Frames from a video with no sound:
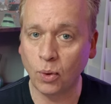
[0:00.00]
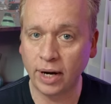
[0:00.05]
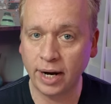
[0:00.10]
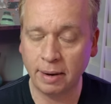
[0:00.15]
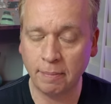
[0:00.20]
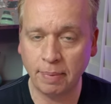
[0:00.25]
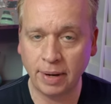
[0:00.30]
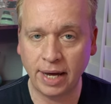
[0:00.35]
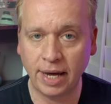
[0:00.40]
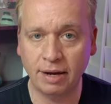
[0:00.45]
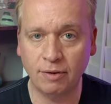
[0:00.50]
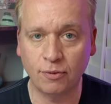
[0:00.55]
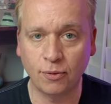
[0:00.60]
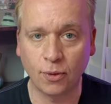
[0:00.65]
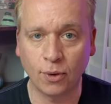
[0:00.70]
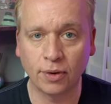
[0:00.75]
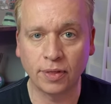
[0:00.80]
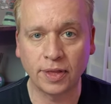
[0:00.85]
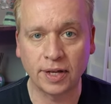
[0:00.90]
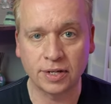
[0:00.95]
what I paid
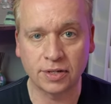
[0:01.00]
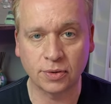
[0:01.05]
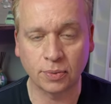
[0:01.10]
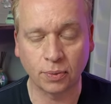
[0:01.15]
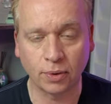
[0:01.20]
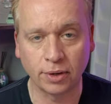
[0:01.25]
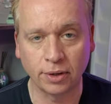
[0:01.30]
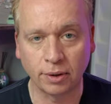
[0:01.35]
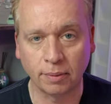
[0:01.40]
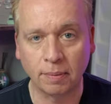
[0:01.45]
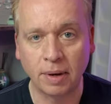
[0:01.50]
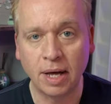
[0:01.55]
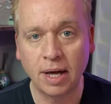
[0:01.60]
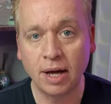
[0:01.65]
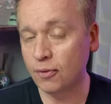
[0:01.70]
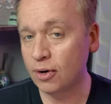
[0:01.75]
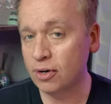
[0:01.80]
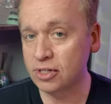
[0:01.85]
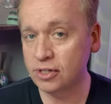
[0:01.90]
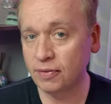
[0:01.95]
for this room.
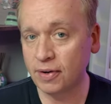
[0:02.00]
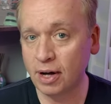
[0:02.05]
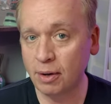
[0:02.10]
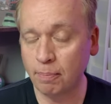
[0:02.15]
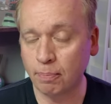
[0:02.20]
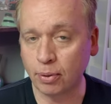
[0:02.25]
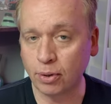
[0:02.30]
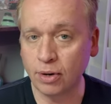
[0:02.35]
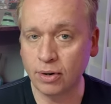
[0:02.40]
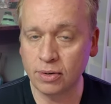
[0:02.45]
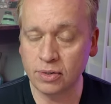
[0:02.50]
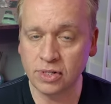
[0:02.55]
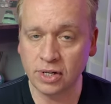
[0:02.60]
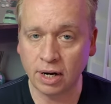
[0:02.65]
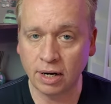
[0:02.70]
First of all, pros